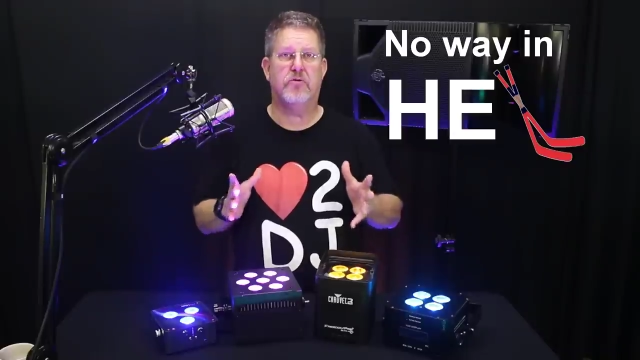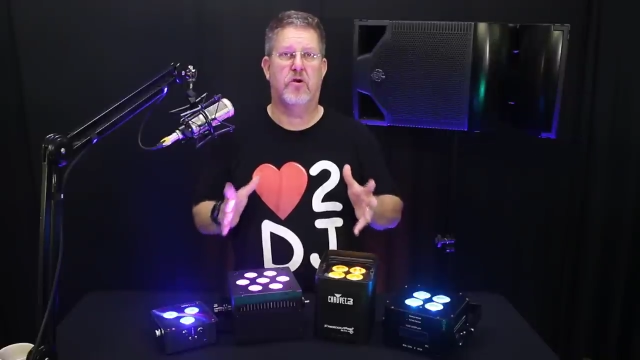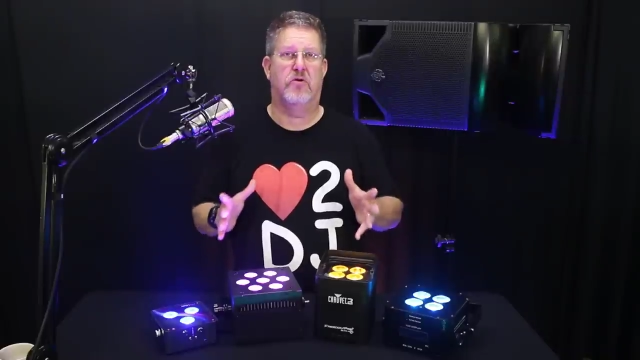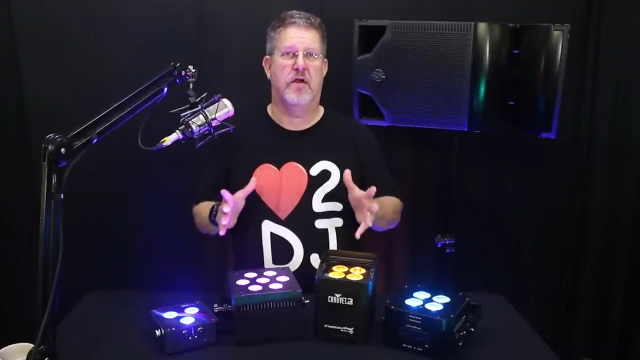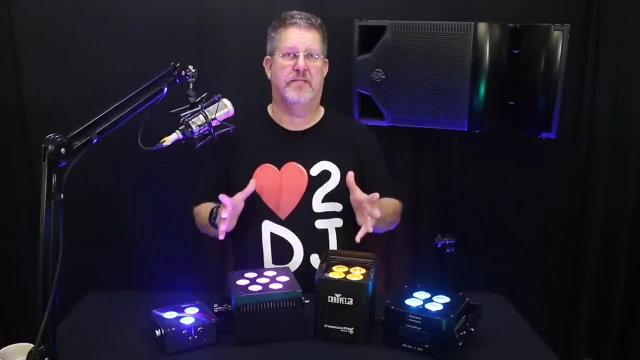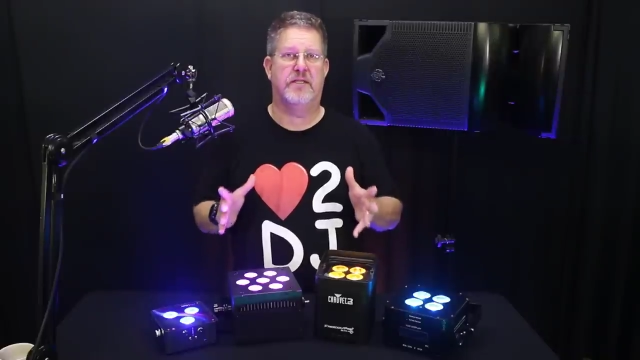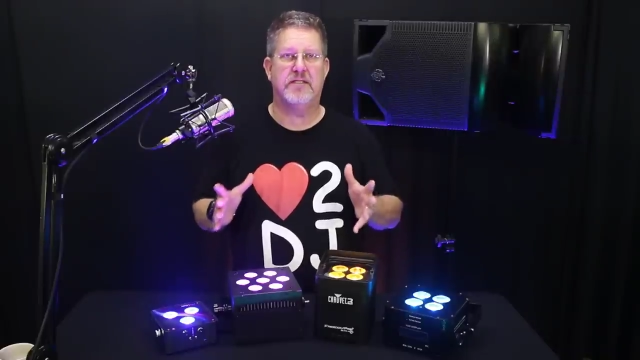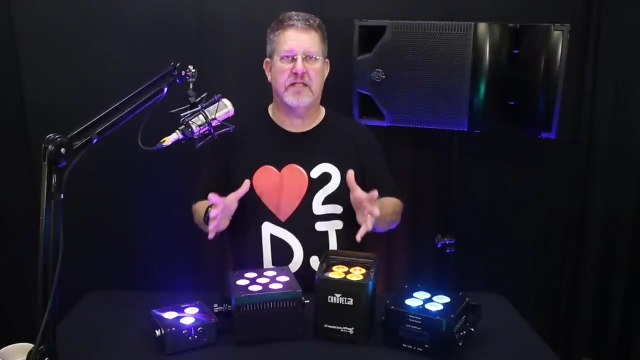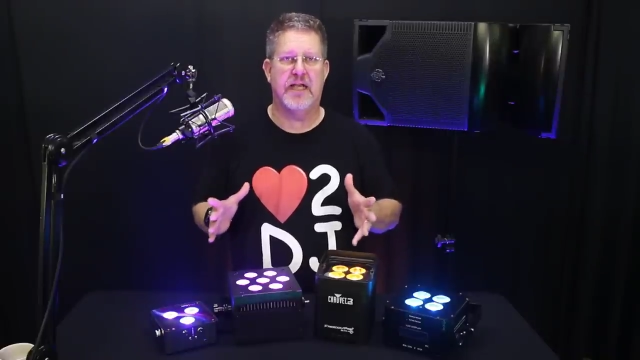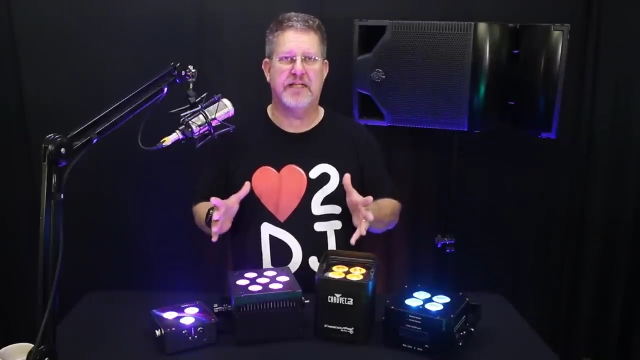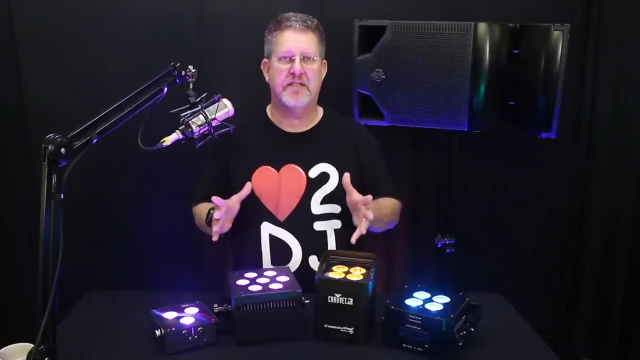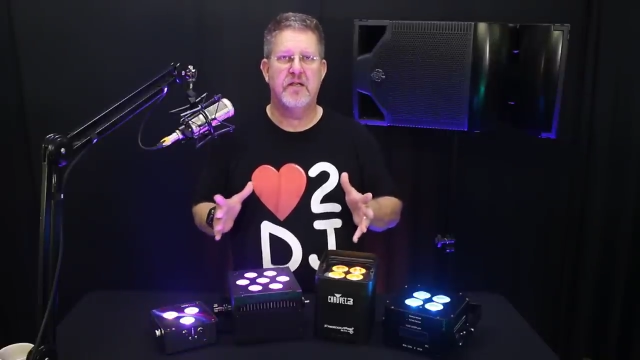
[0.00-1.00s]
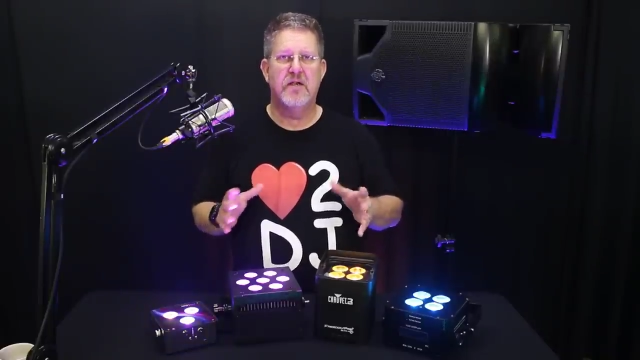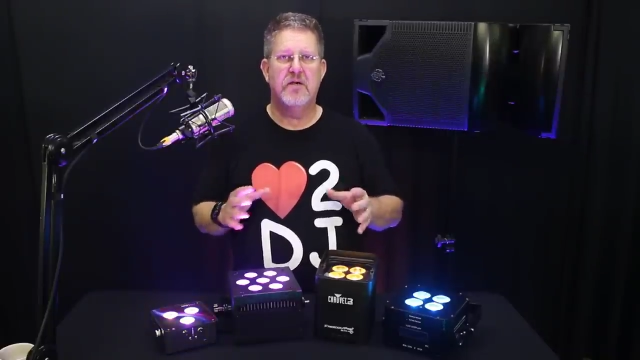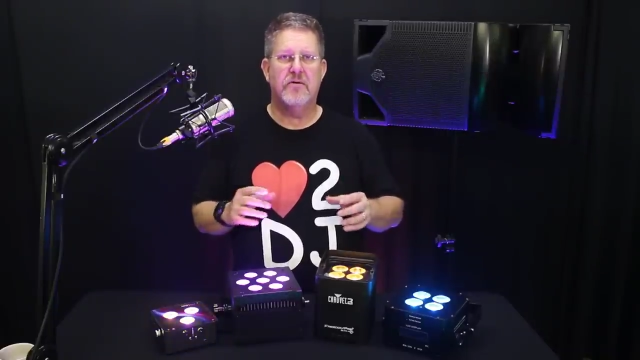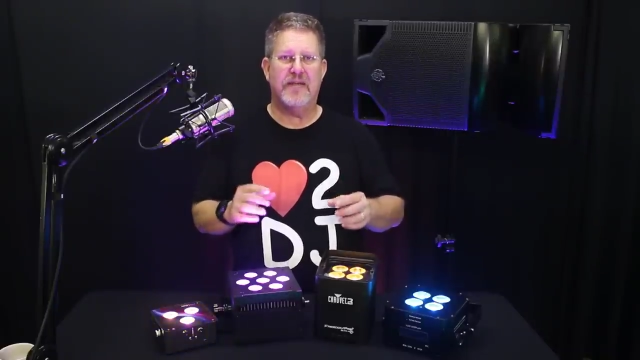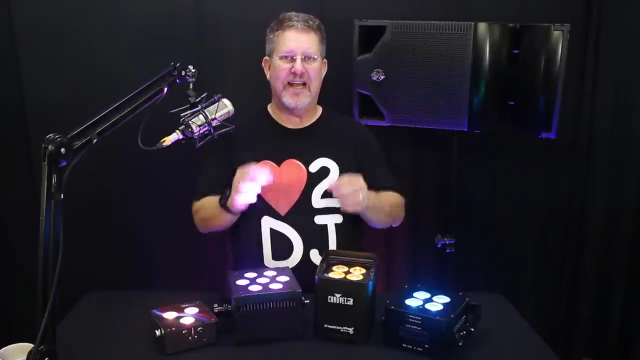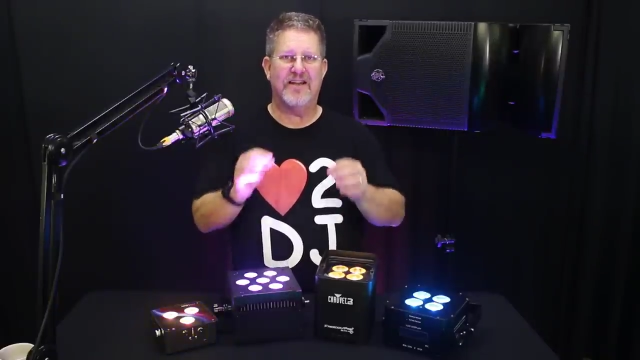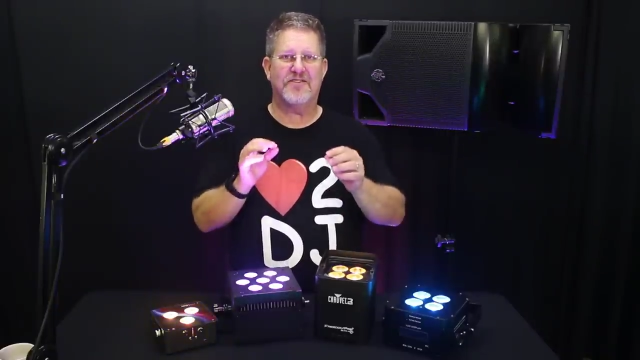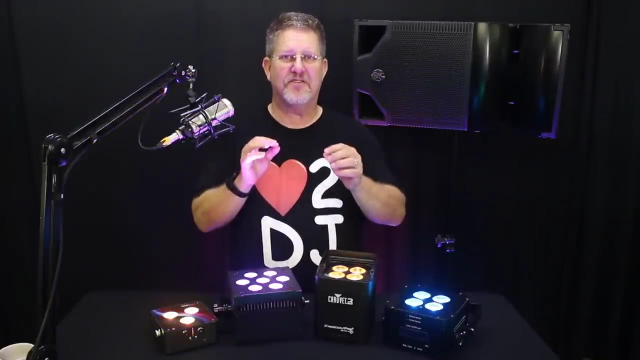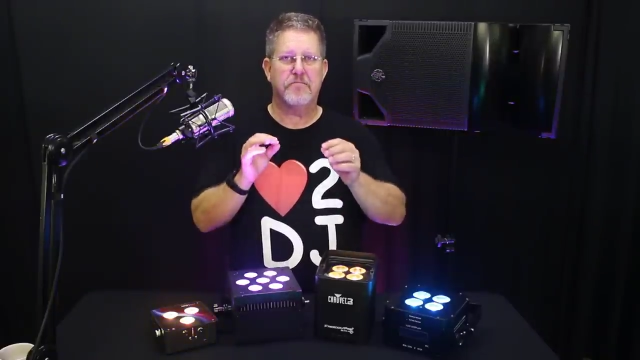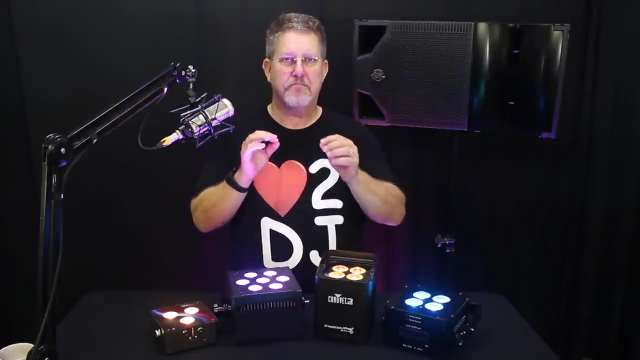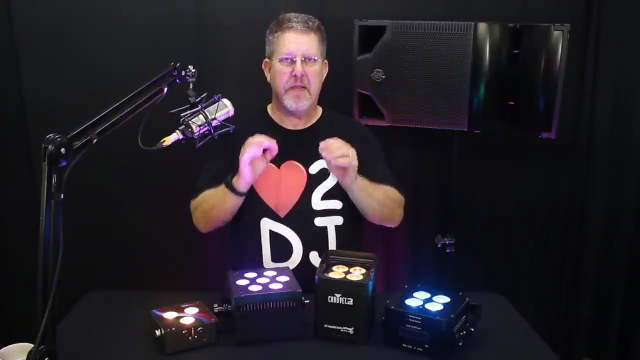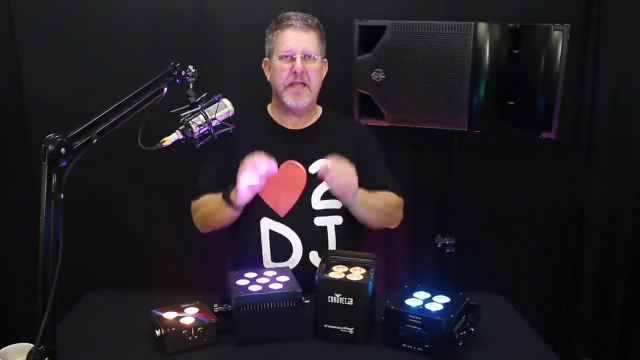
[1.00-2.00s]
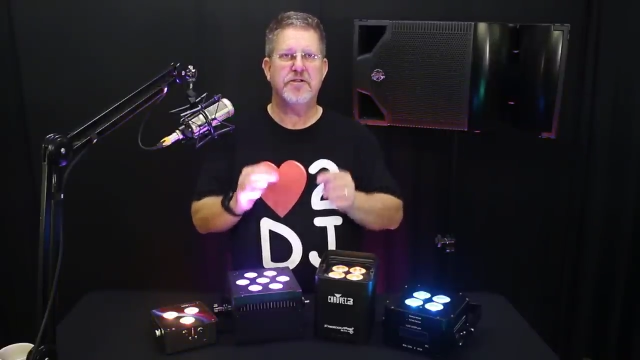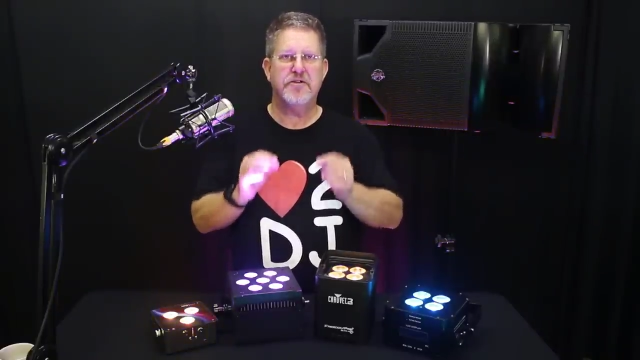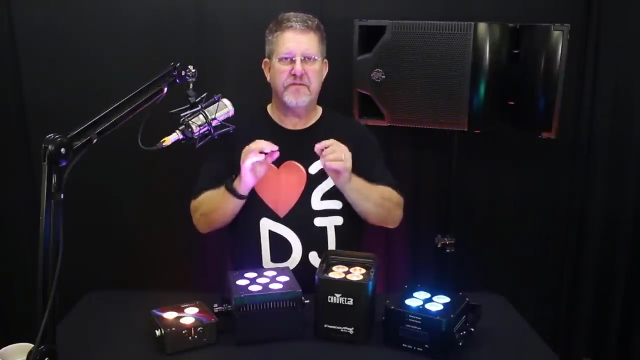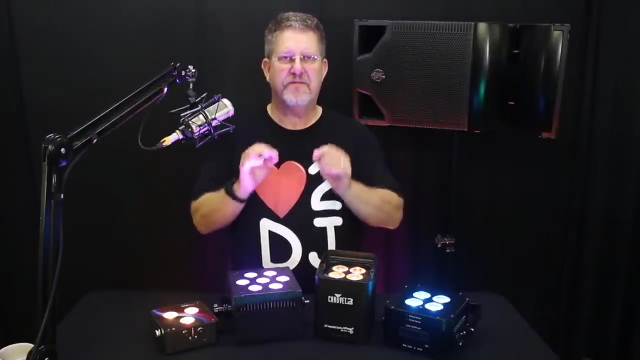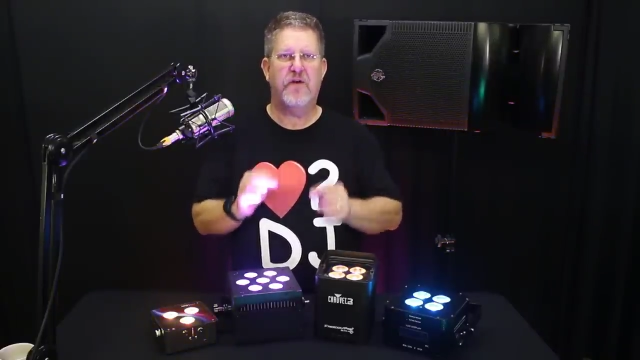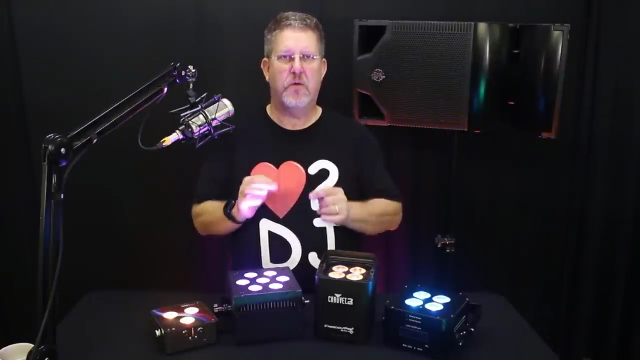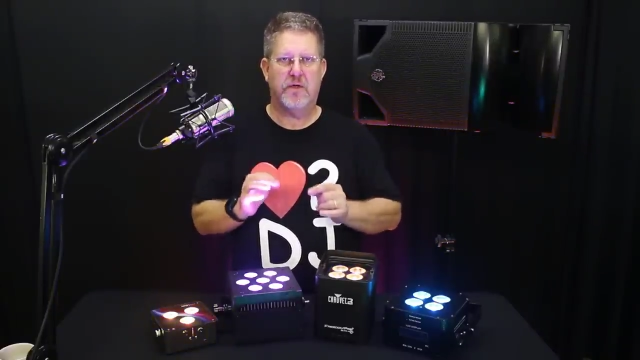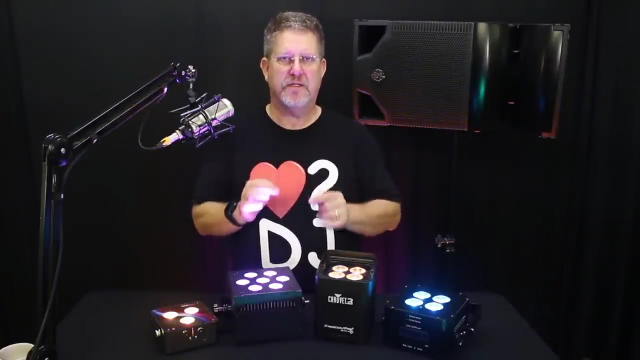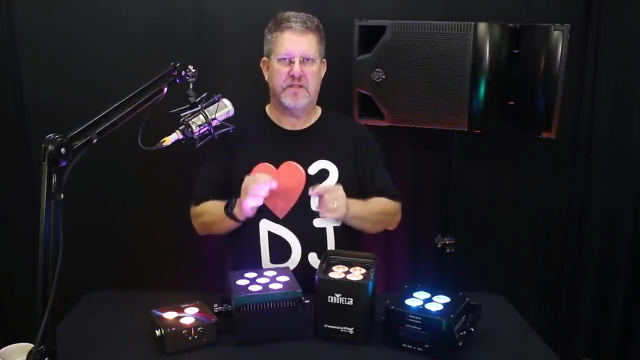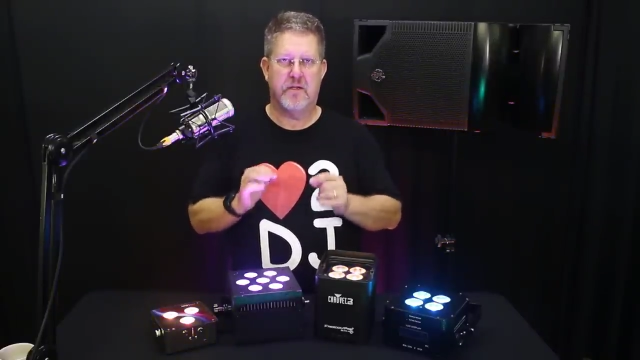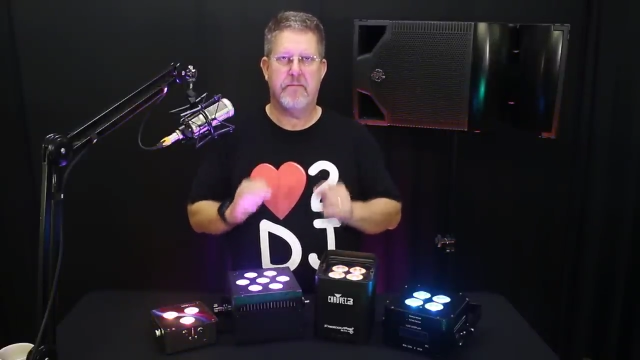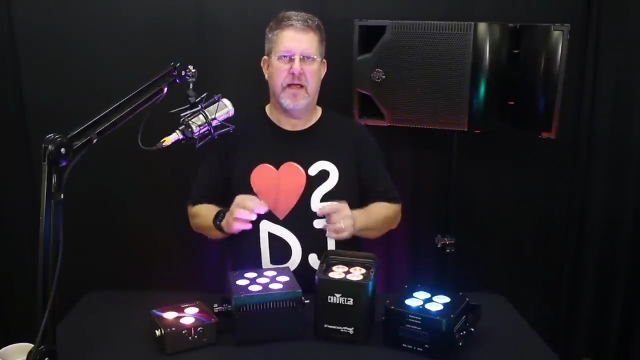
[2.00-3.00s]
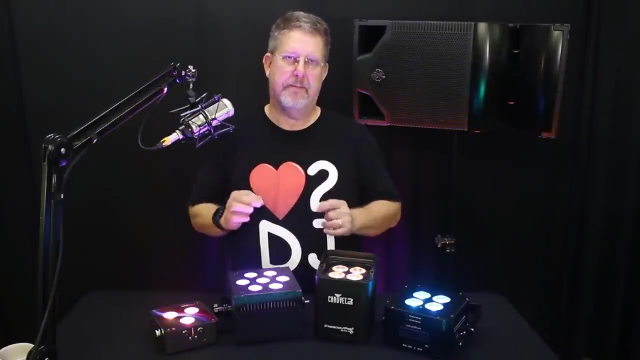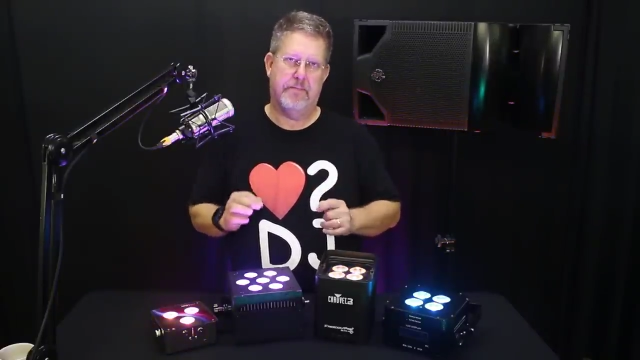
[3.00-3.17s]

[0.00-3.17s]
program these lights without some major focus on my